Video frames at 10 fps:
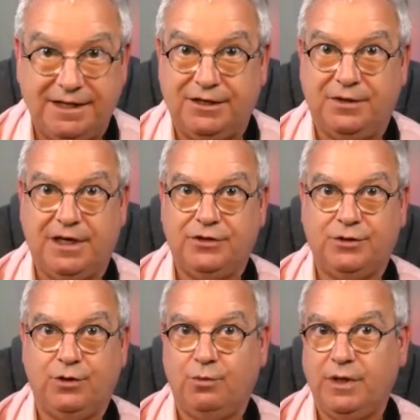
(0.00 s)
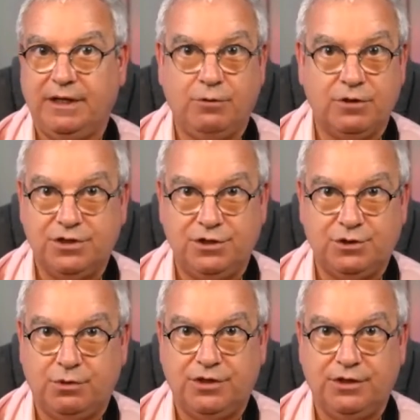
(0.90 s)
know, I thought, well, it wasn't
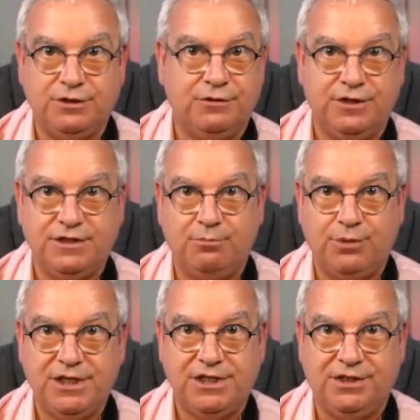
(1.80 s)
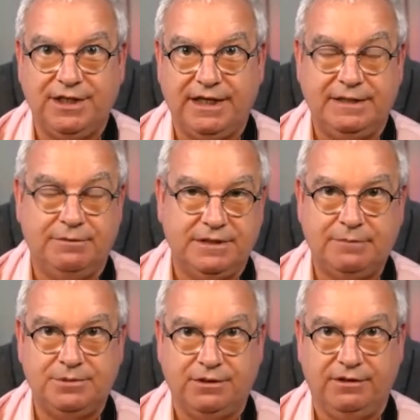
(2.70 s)
just one of those first impression things. It was
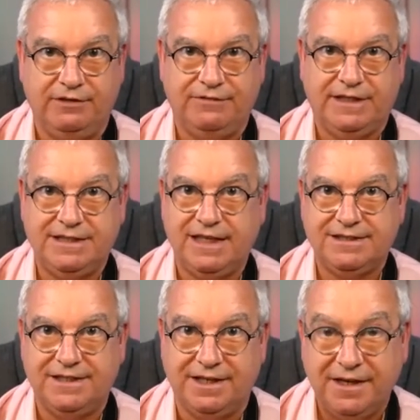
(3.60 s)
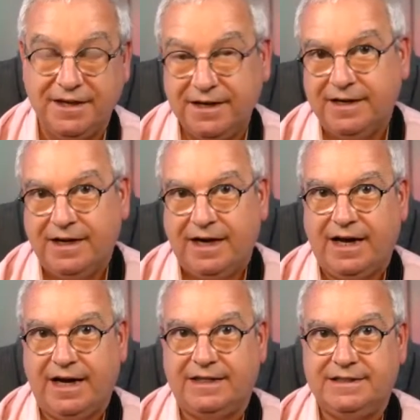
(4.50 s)
absolutely fantastic.
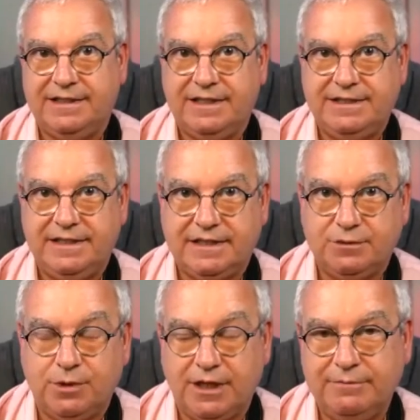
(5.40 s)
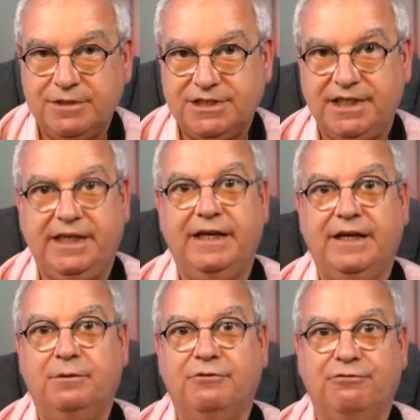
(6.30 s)
And uh, she says, Well, I'm the
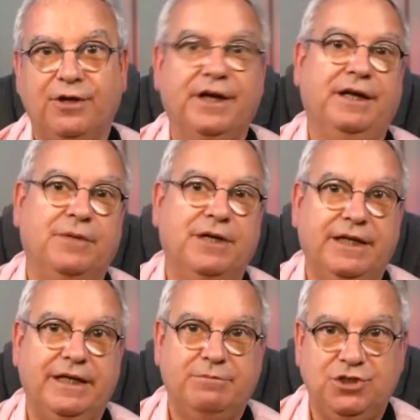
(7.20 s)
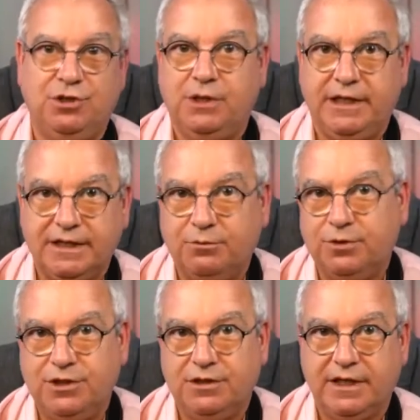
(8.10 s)
CEO of Flight. My name's Juliana.
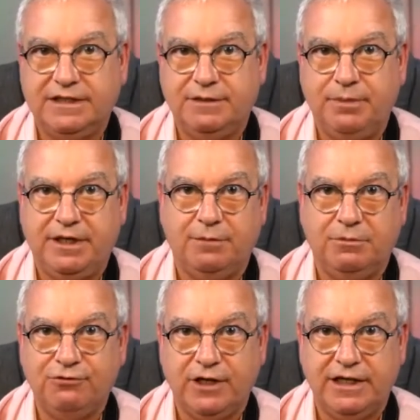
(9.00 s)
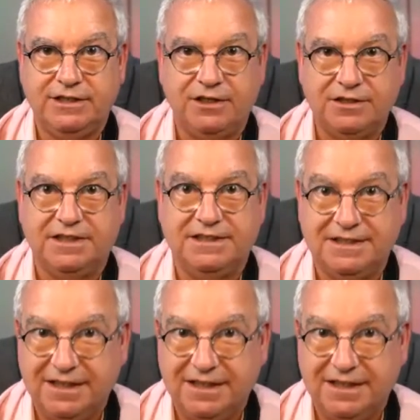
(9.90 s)
Would you like to become a flight artist?